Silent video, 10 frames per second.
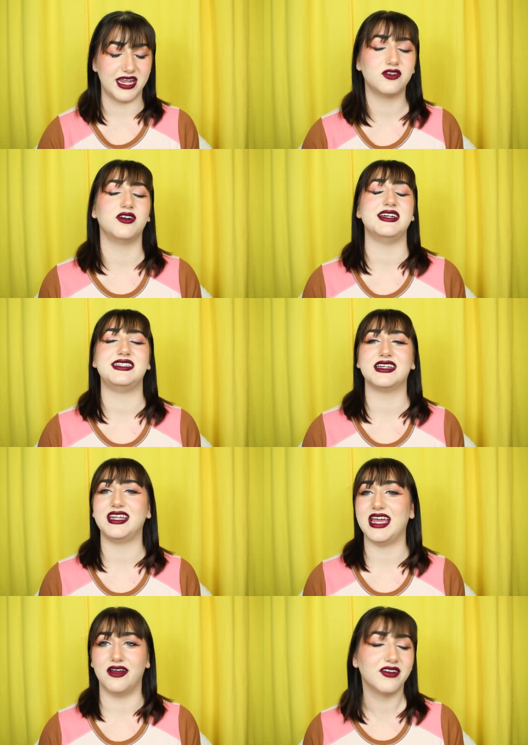
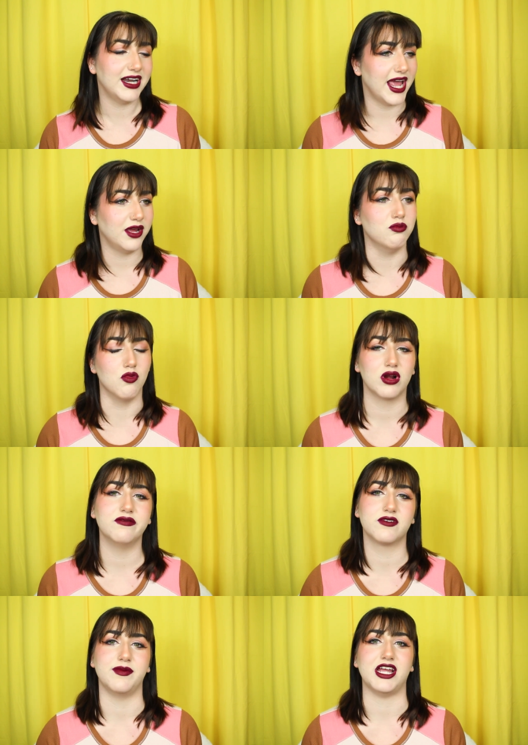increasingly every day more
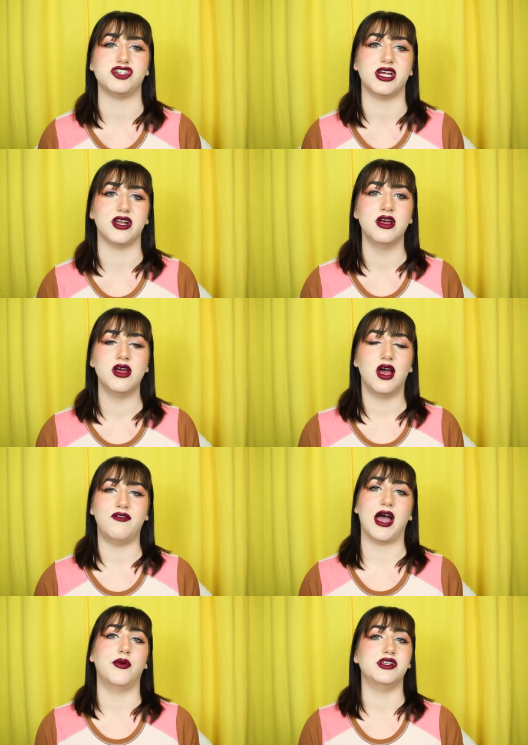information
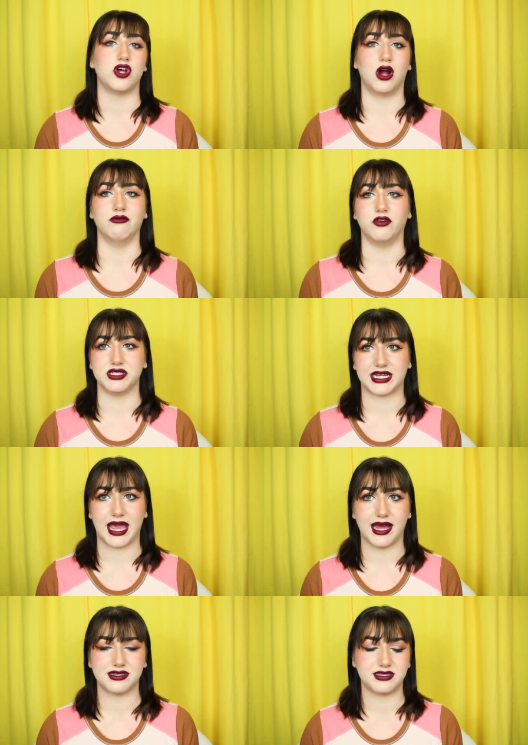of how it is harmful to
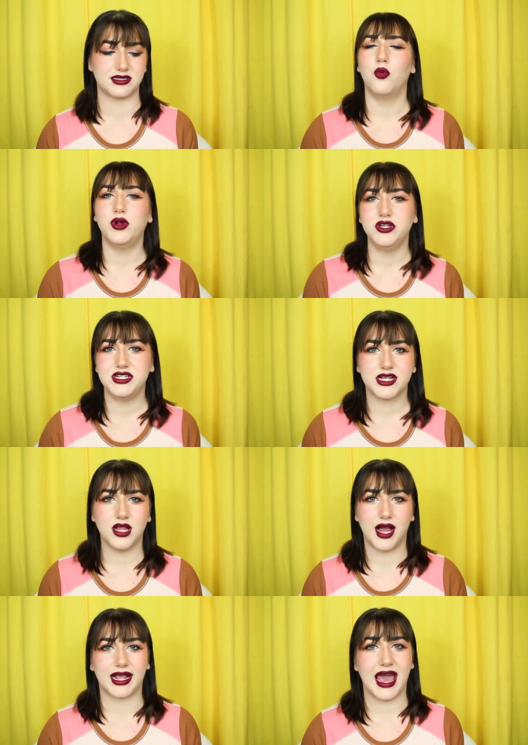cats. When you
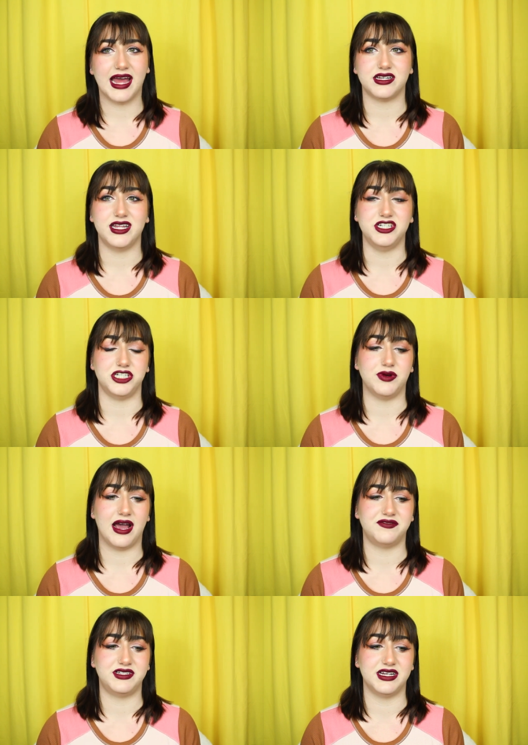declaw a cat, they do
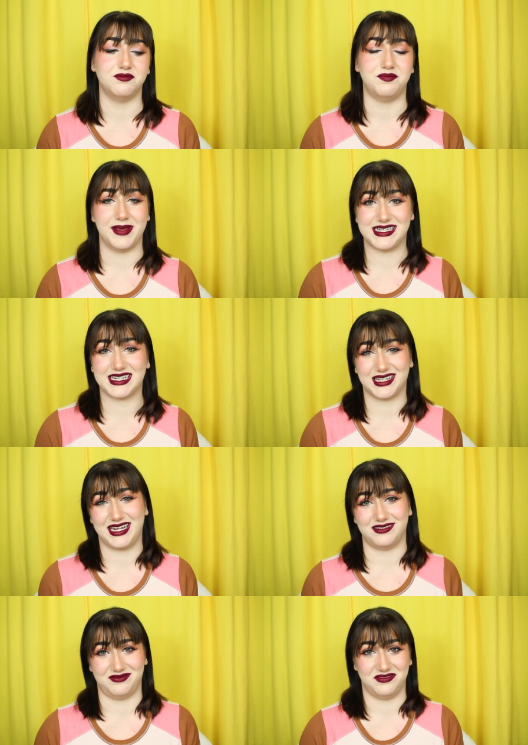have to
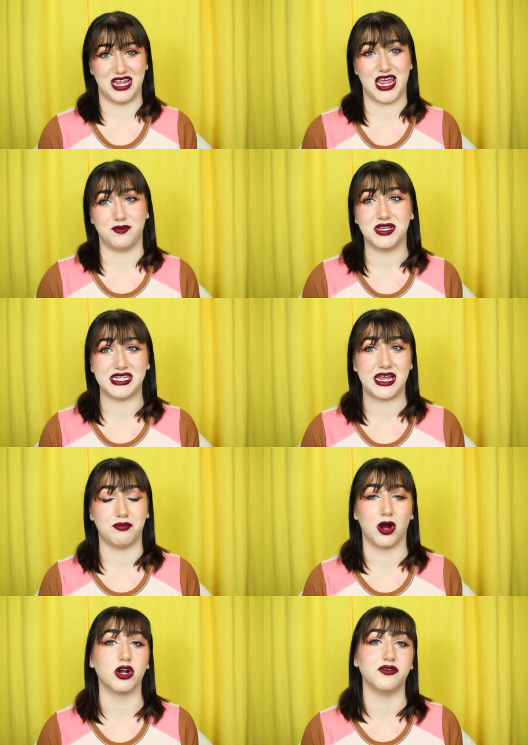basically
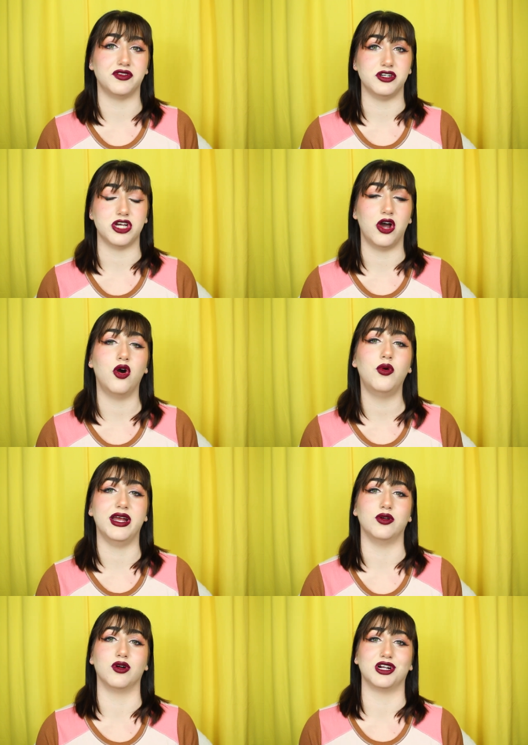amputate part of the toe
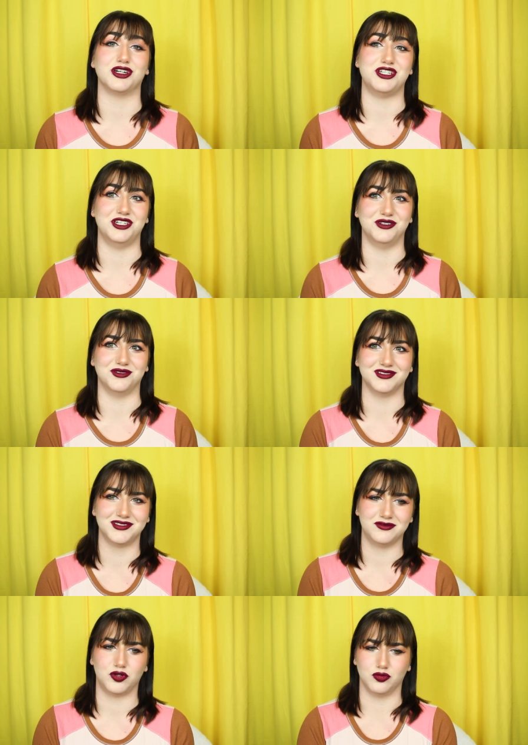in order to
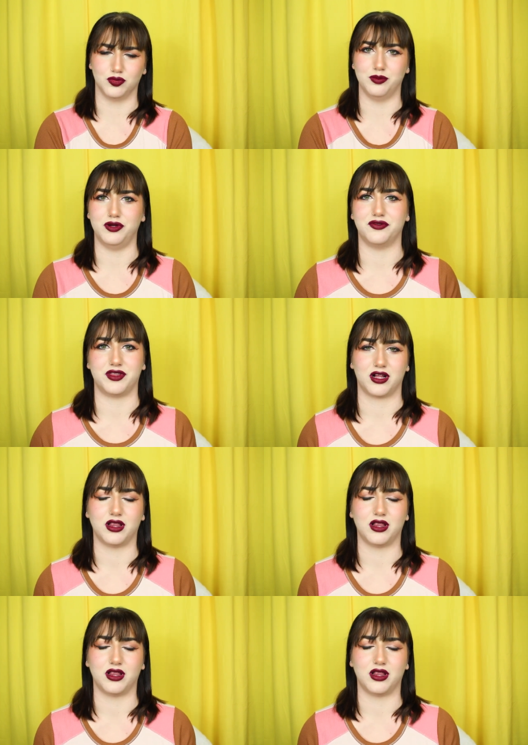remove the